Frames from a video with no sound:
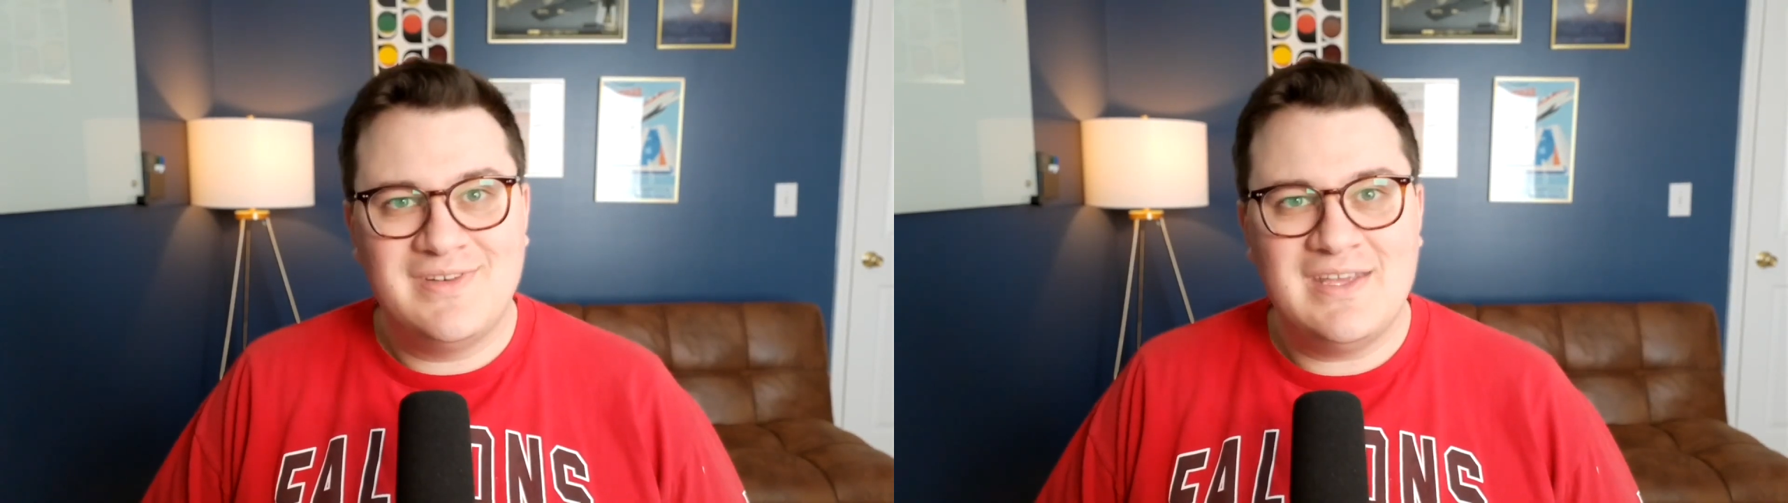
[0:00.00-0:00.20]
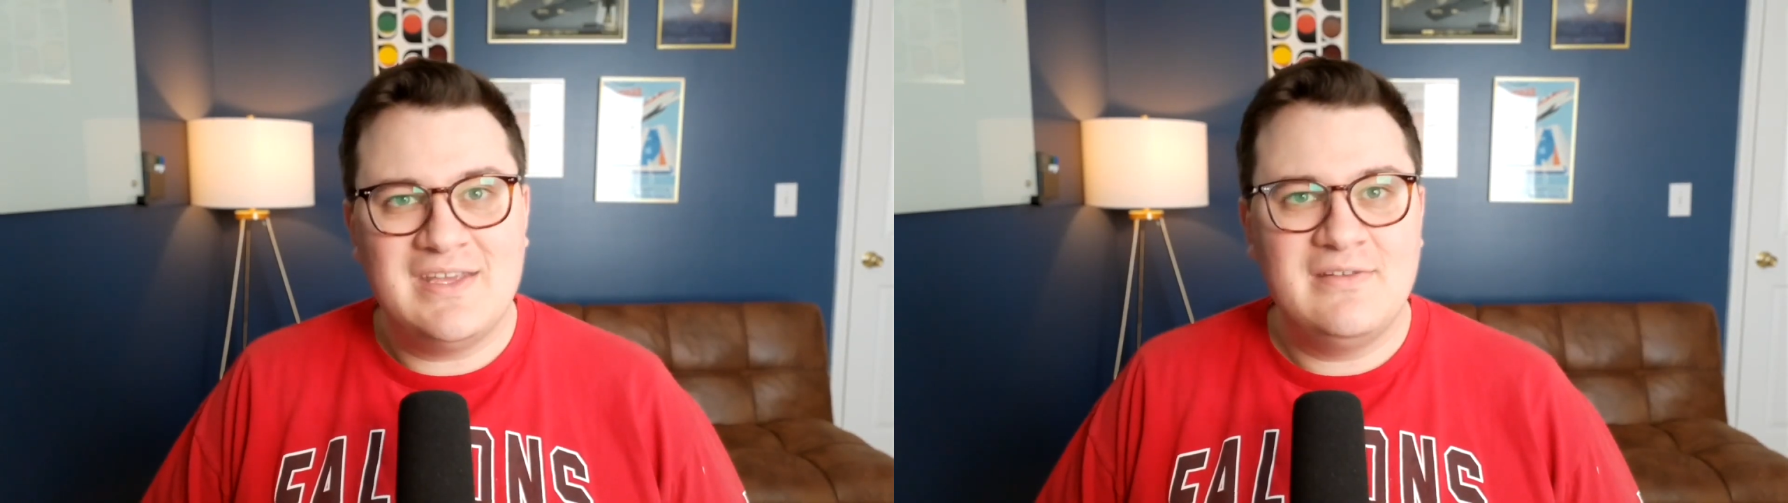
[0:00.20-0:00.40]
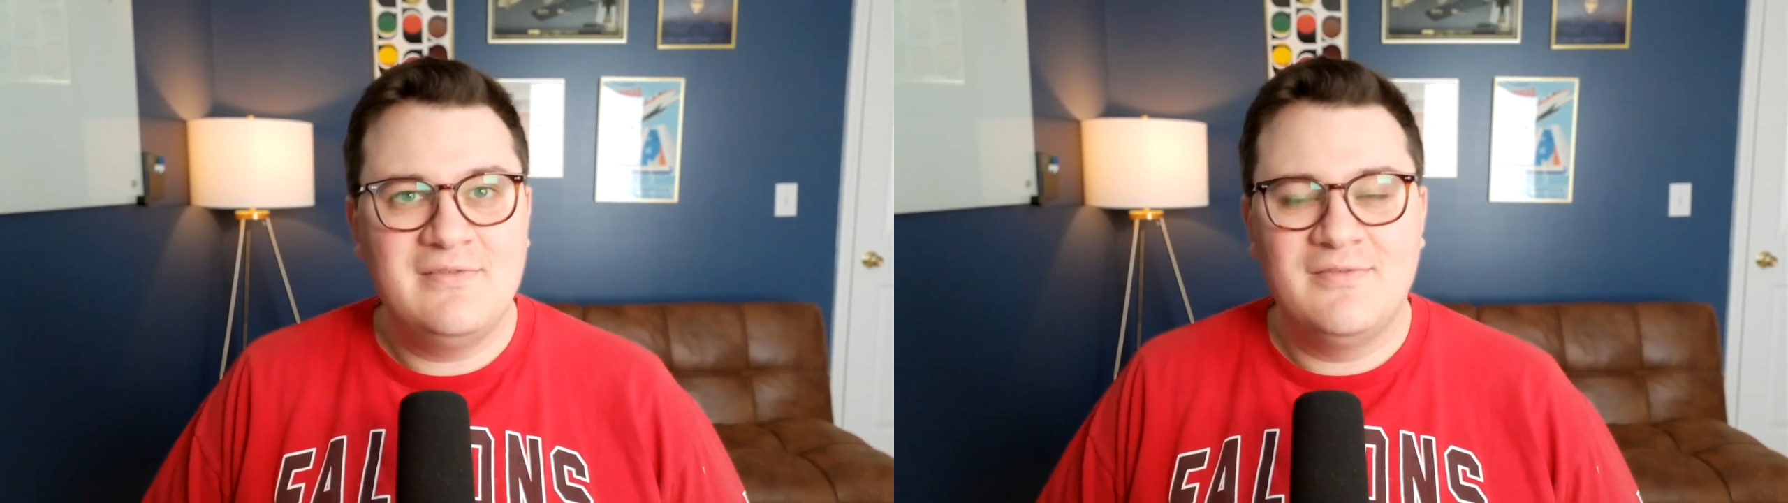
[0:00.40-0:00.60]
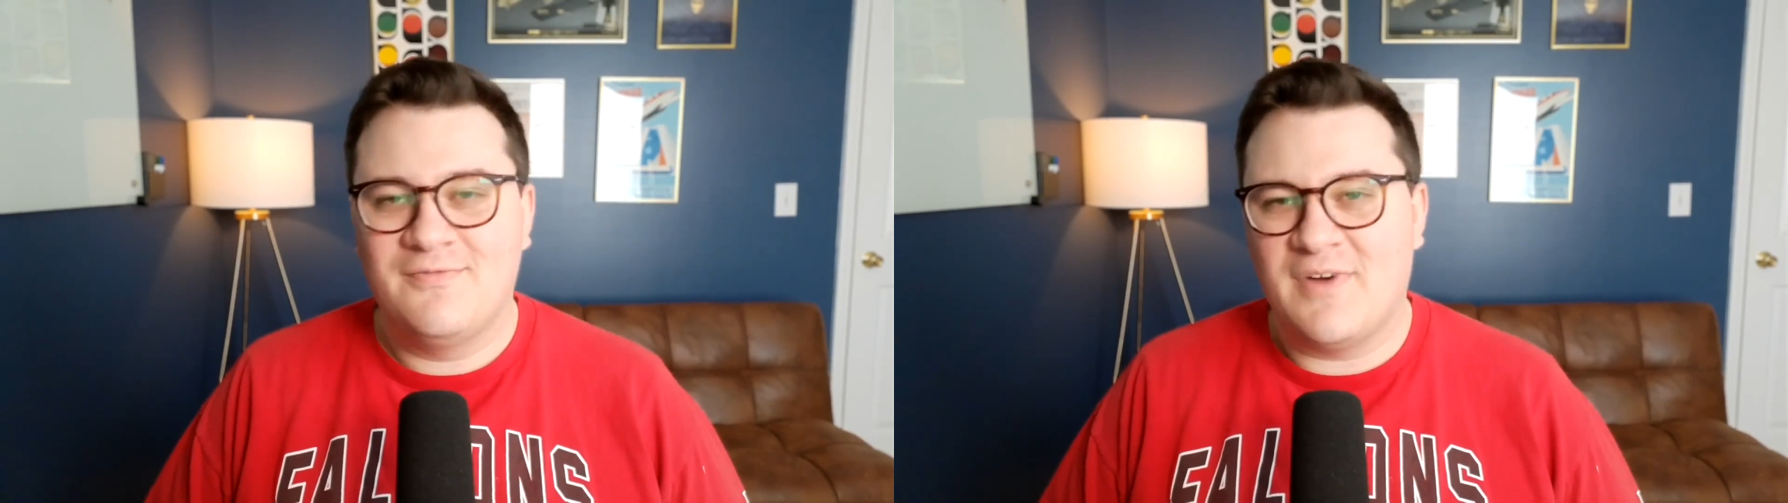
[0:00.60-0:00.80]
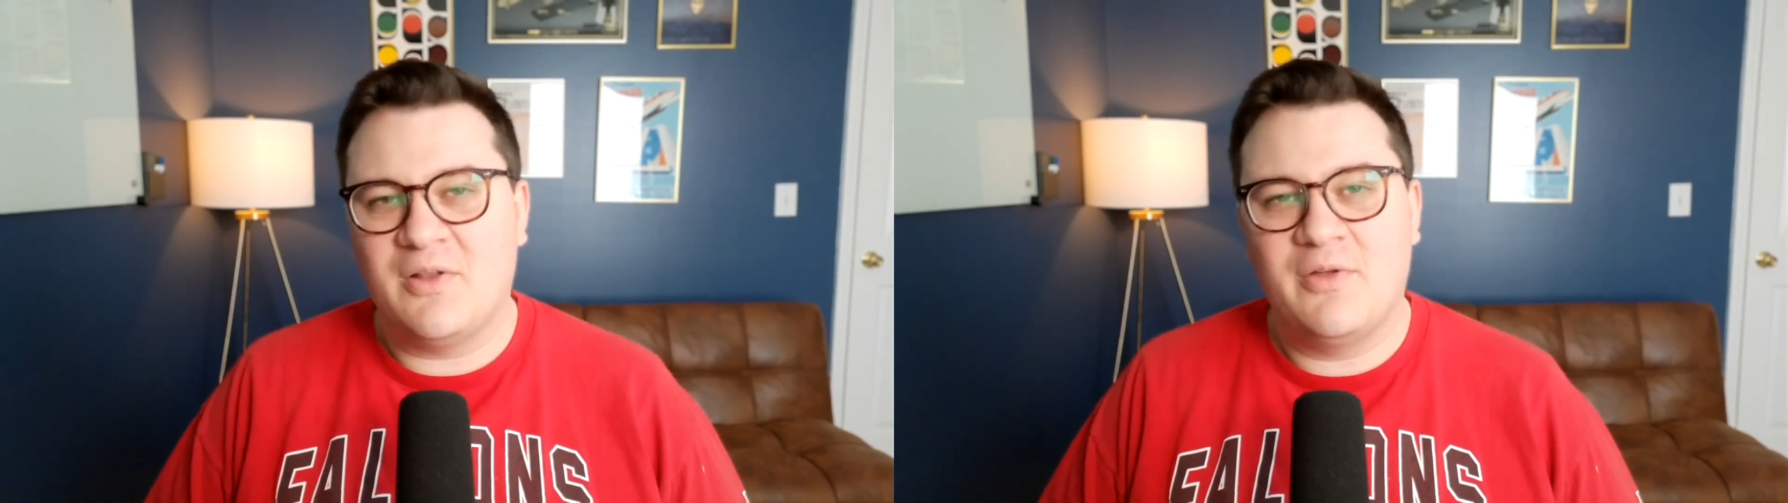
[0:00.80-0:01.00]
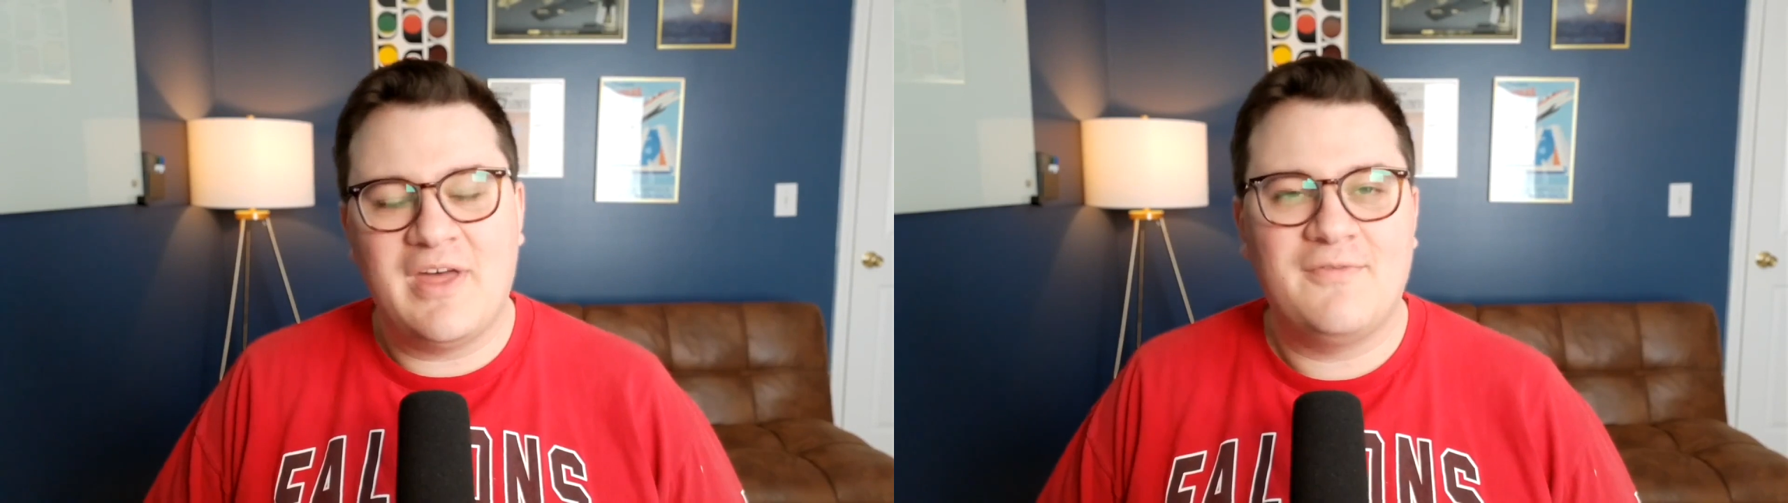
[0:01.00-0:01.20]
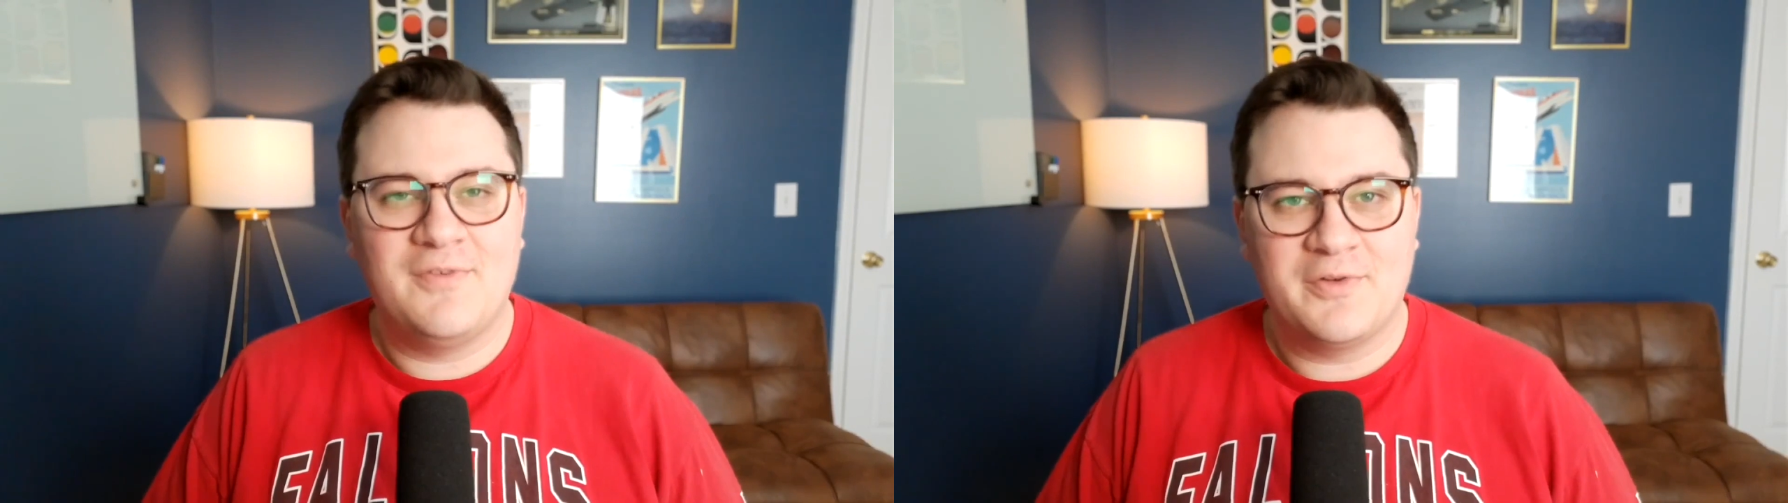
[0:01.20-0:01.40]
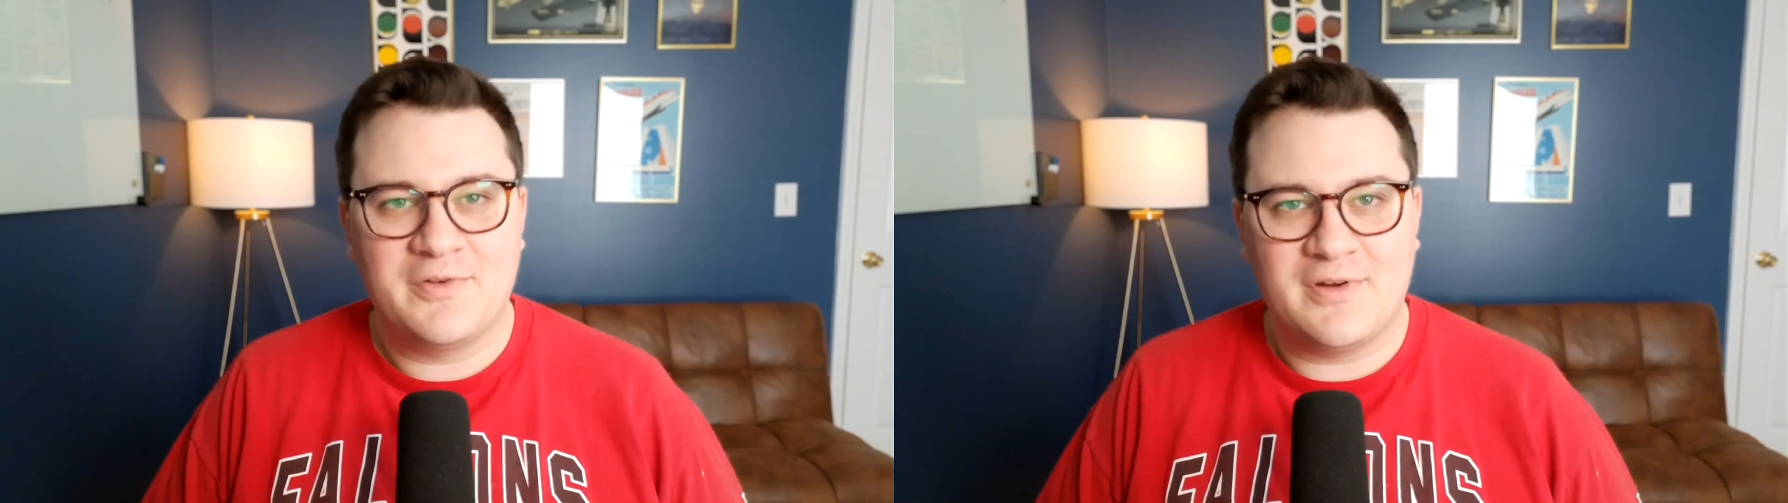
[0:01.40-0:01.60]
did follow that
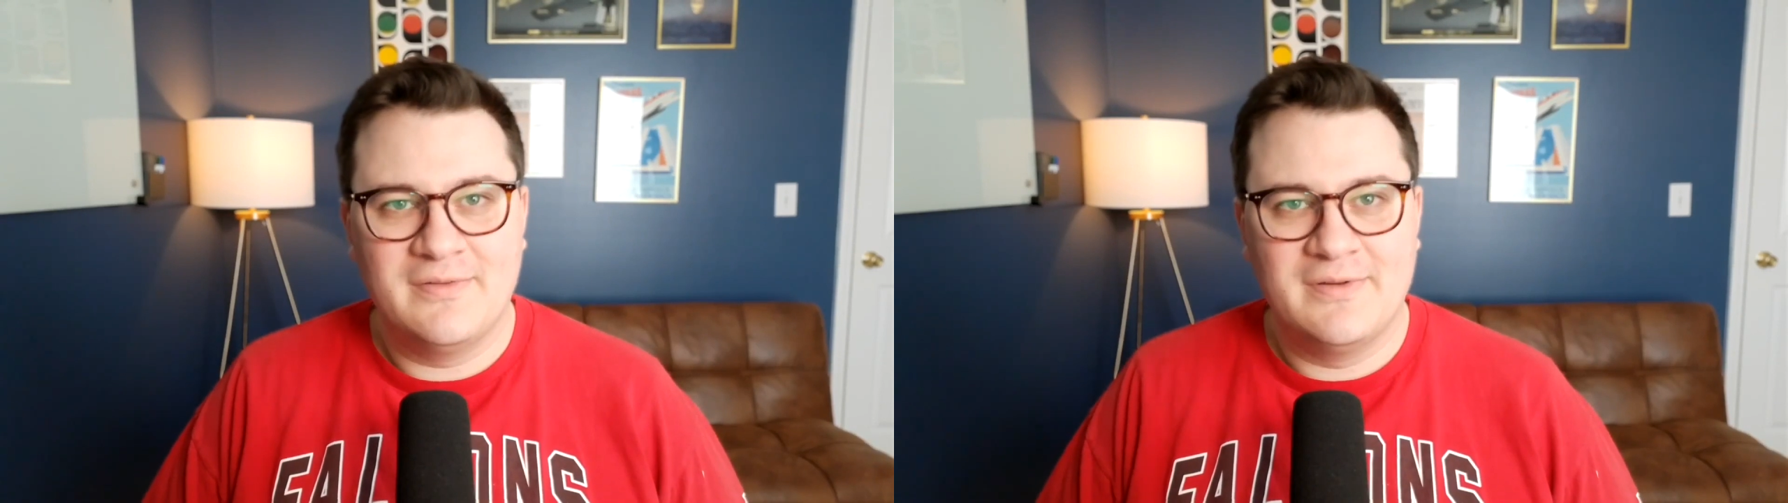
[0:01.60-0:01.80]
filter.